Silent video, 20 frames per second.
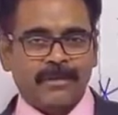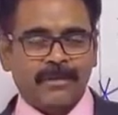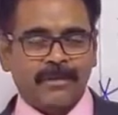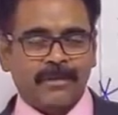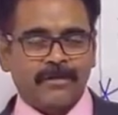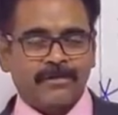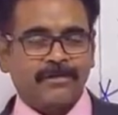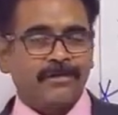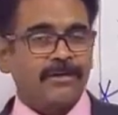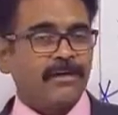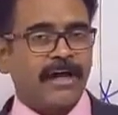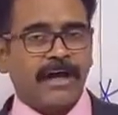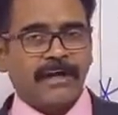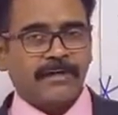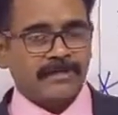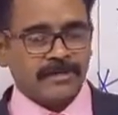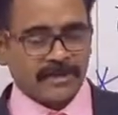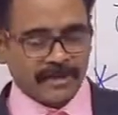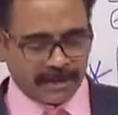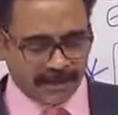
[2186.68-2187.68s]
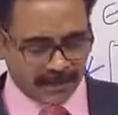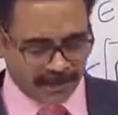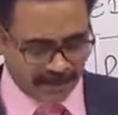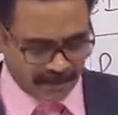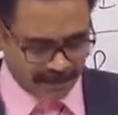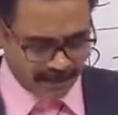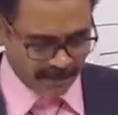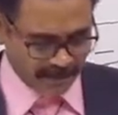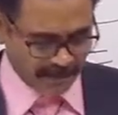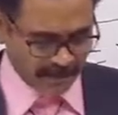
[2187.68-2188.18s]
So the answer is,
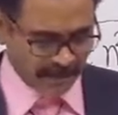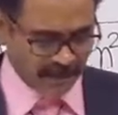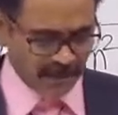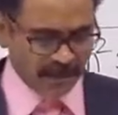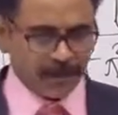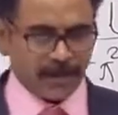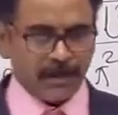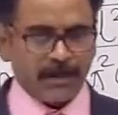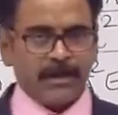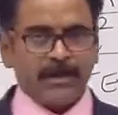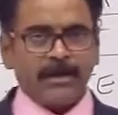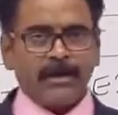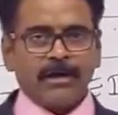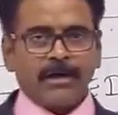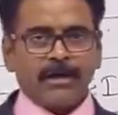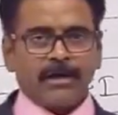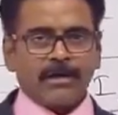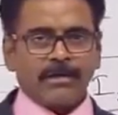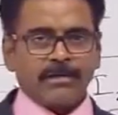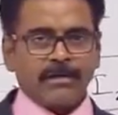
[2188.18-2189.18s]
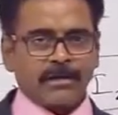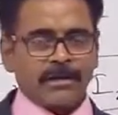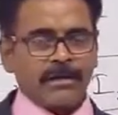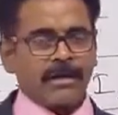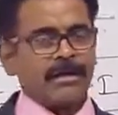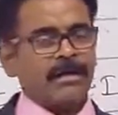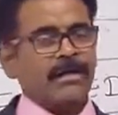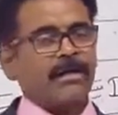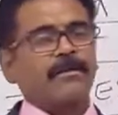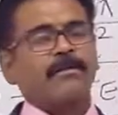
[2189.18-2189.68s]
the
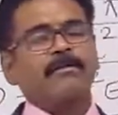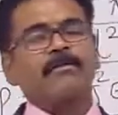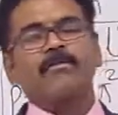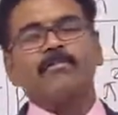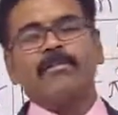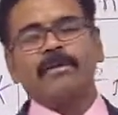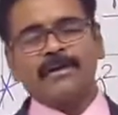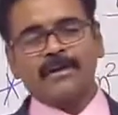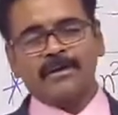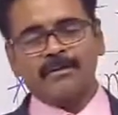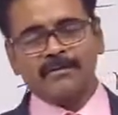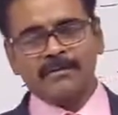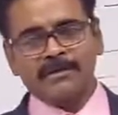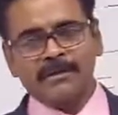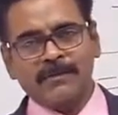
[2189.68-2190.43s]
critical load becomes